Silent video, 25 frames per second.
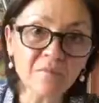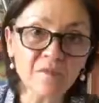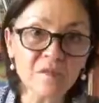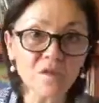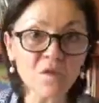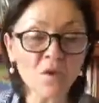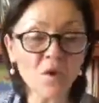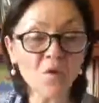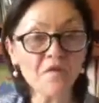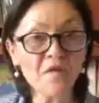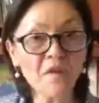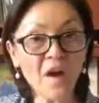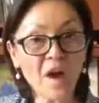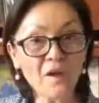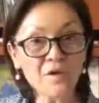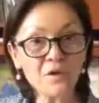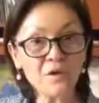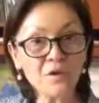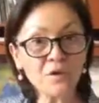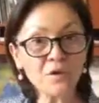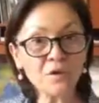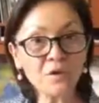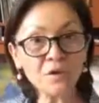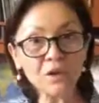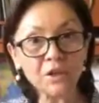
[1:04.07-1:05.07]
So far,
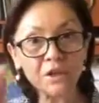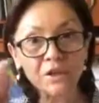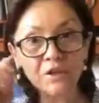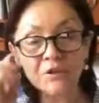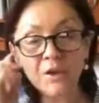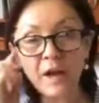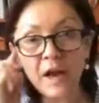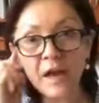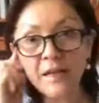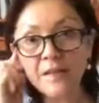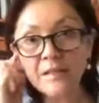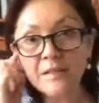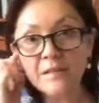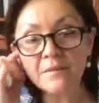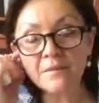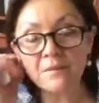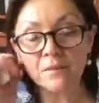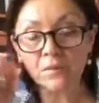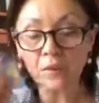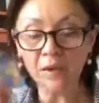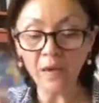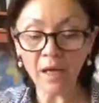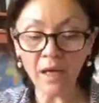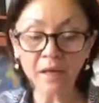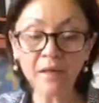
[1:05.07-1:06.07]
so good, right?
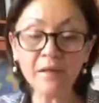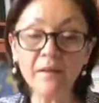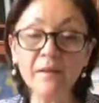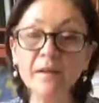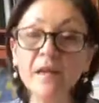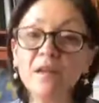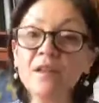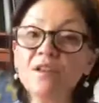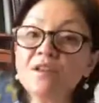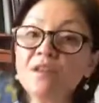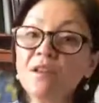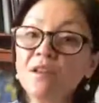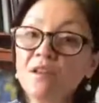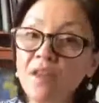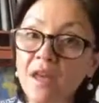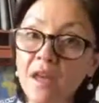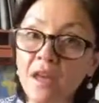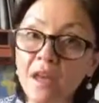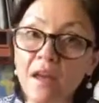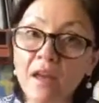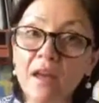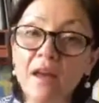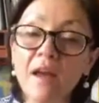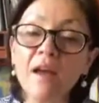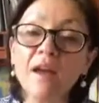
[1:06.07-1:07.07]
Well, here's the
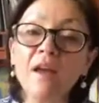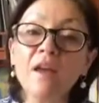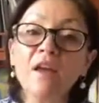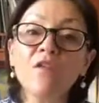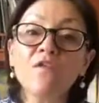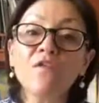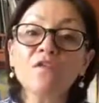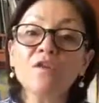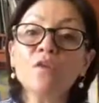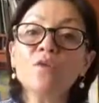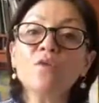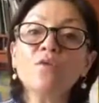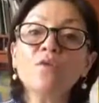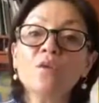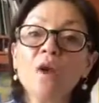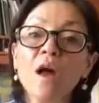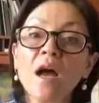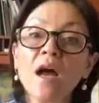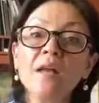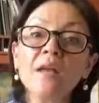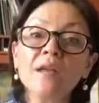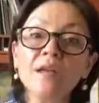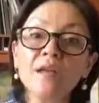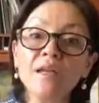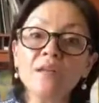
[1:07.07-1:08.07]
thing. If you
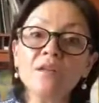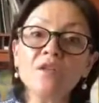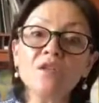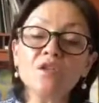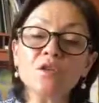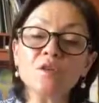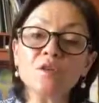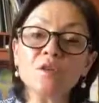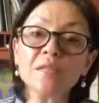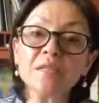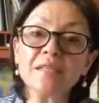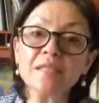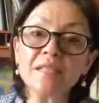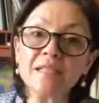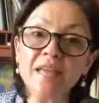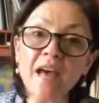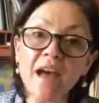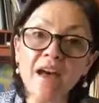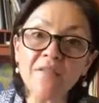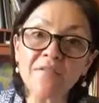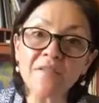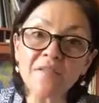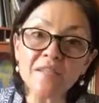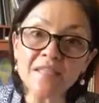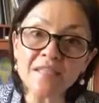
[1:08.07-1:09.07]
run into a
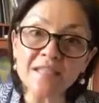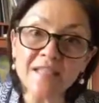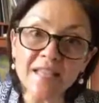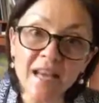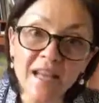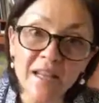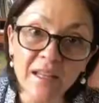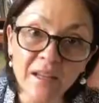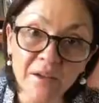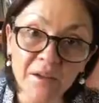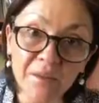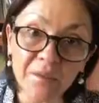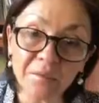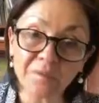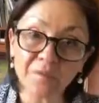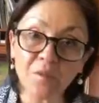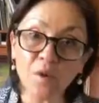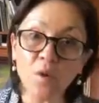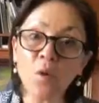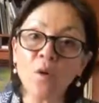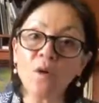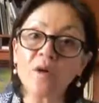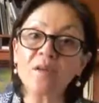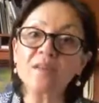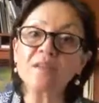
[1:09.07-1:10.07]
savvy seller
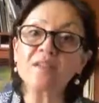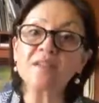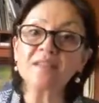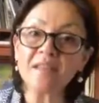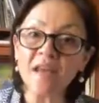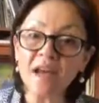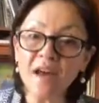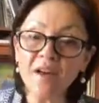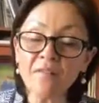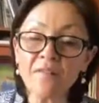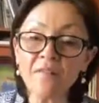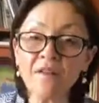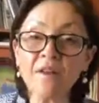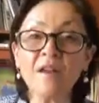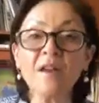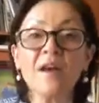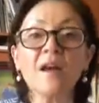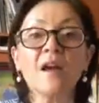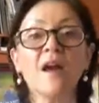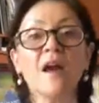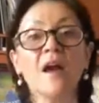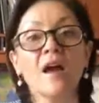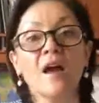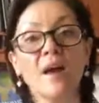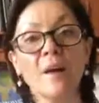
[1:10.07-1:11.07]
or a savvy
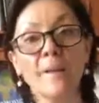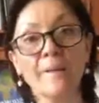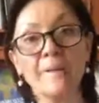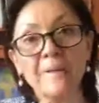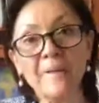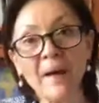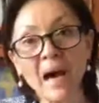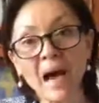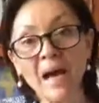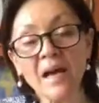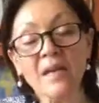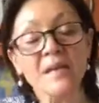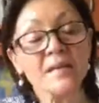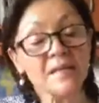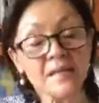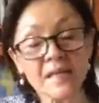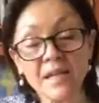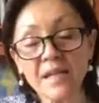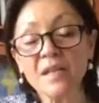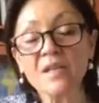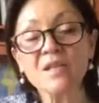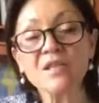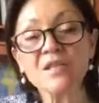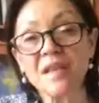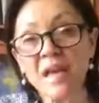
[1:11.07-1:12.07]

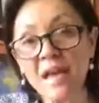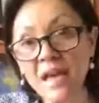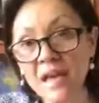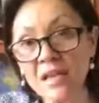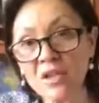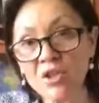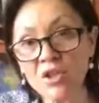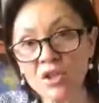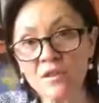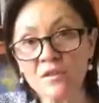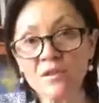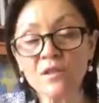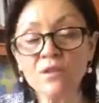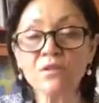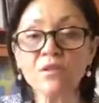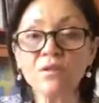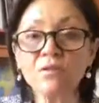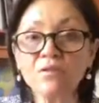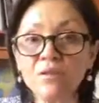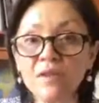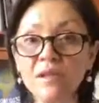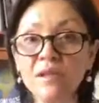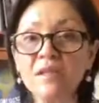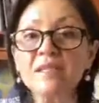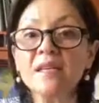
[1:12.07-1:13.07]
seller's agent, so the
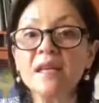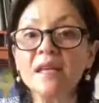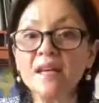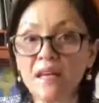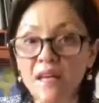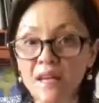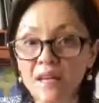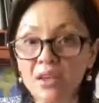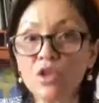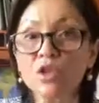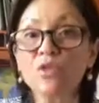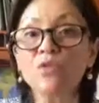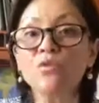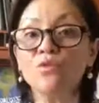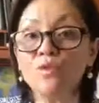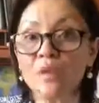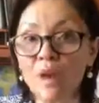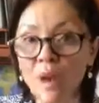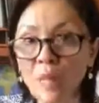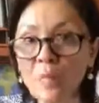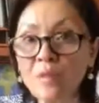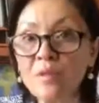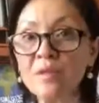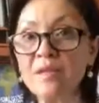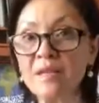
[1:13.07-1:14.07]
real estate agent who
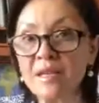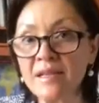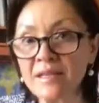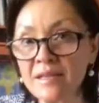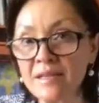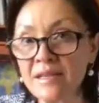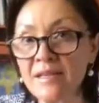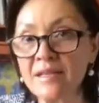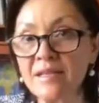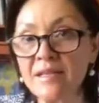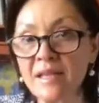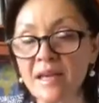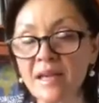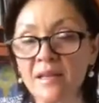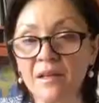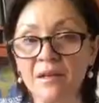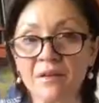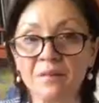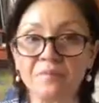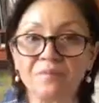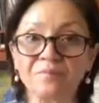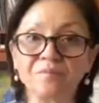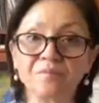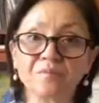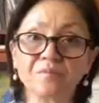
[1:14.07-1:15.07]
represents the
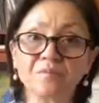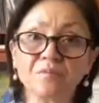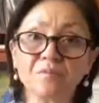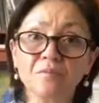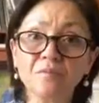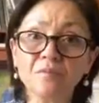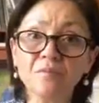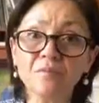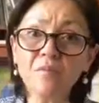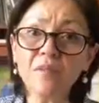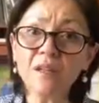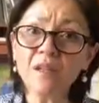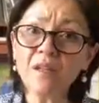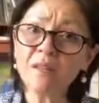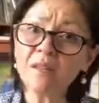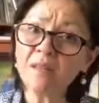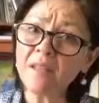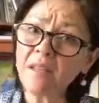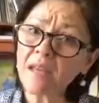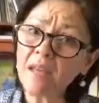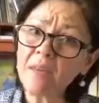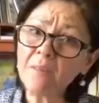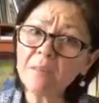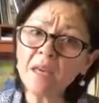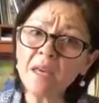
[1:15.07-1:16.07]
seller,
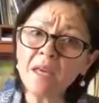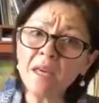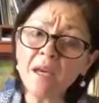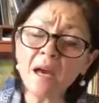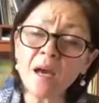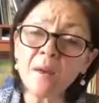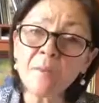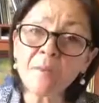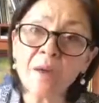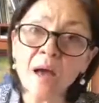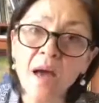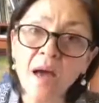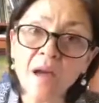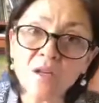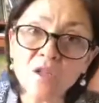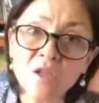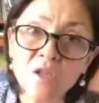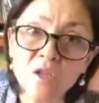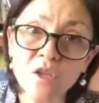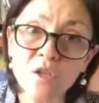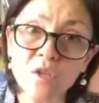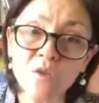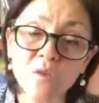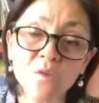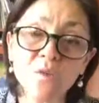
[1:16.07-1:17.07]
they may come back
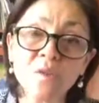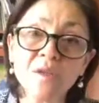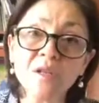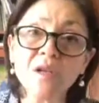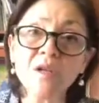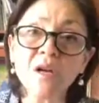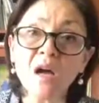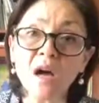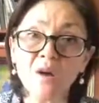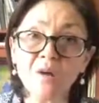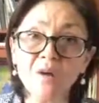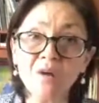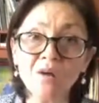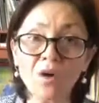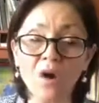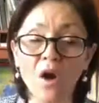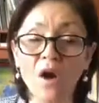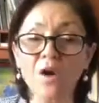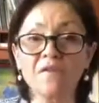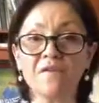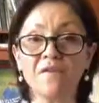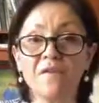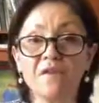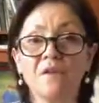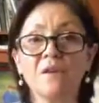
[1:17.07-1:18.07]
to you with a
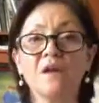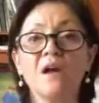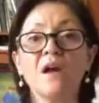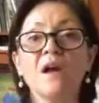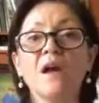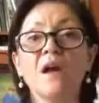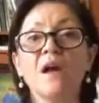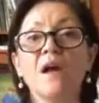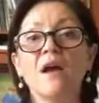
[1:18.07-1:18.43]
counteroffer.